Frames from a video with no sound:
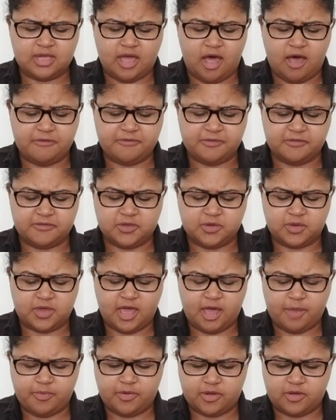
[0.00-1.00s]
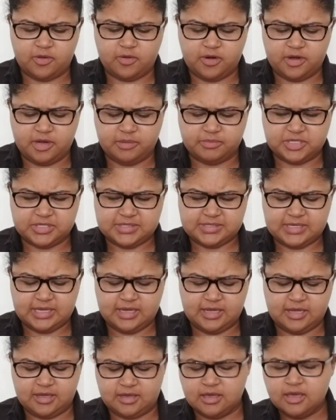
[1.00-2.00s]
off of you, Capricorn. I'm just
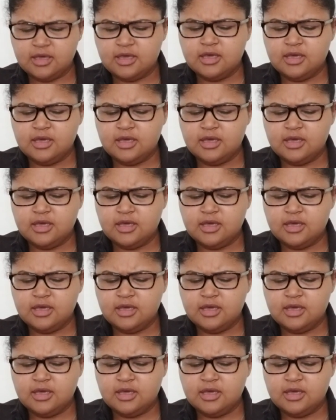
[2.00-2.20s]
saying